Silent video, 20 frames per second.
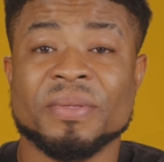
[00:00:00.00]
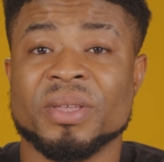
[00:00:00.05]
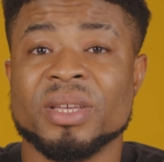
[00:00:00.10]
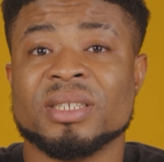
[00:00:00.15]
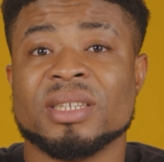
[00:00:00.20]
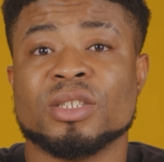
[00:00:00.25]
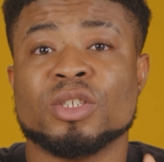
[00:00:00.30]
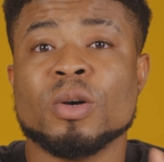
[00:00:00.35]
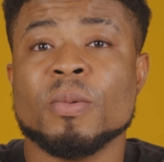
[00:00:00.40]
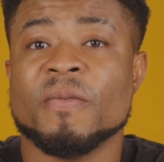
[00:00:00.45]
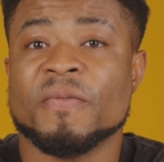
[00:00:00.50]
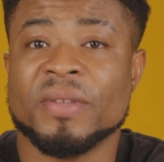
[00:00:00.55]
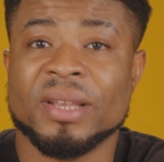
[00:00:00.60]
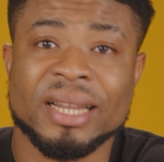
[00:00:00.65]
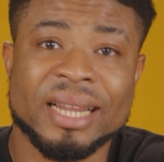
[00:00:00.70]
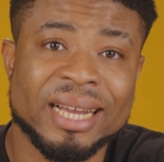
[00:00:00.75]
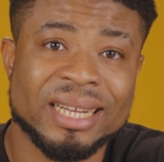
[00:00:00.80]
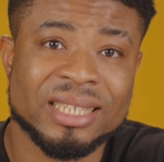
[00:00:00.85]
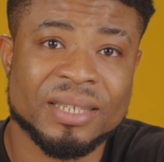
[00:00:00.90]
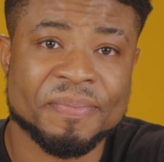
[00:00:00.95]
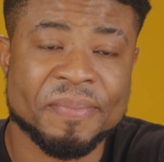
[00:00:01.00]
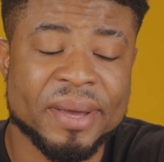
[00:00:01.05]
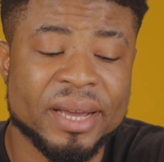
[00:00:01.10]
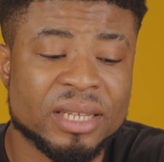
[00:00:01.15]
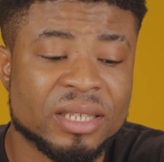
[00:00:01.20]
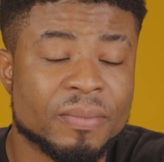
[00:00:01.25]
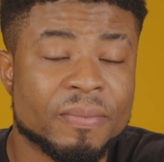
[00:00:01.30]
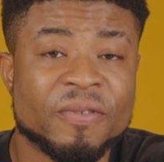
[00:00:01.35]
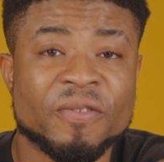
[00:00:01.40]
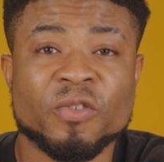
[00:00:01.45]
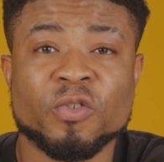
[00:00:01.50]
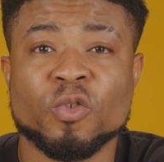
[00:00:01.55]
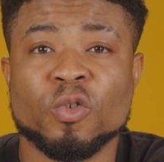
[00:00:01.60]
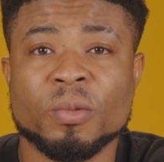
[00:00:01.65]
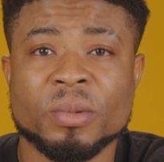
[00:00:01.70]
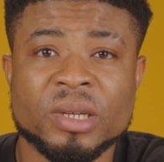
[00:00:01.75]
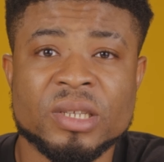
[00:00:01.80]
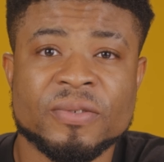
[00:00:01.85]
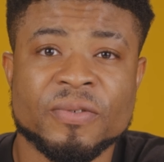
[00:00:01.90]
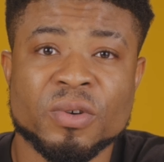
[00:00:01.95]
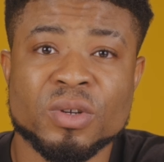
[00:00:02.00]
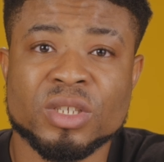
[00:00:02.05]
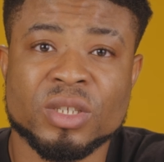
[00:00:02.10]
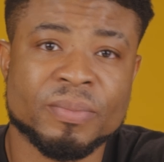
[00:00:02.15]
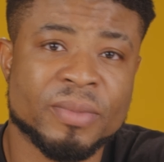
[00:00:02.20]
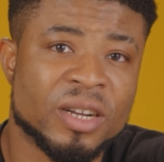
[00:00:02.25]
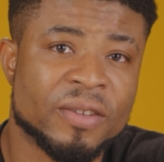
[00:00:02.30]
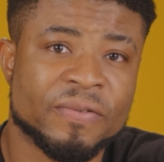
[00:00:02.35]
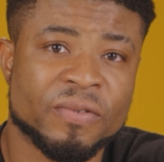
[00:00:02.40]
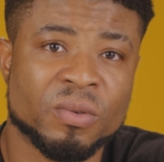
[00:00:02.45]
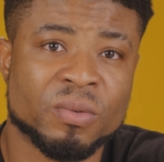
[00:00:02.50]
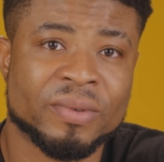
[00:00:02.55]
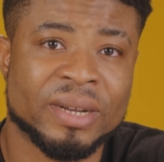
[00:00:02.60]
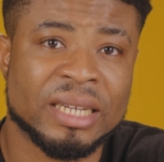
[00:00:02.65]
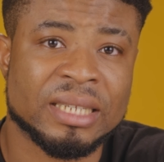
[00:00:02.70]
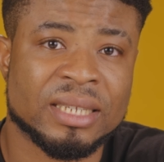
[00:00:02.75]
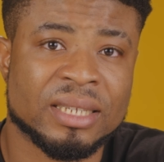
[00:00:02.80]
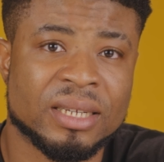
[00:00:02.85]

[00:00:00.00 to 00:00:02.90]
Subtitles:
these are top of the line specs and performance for a smartphone right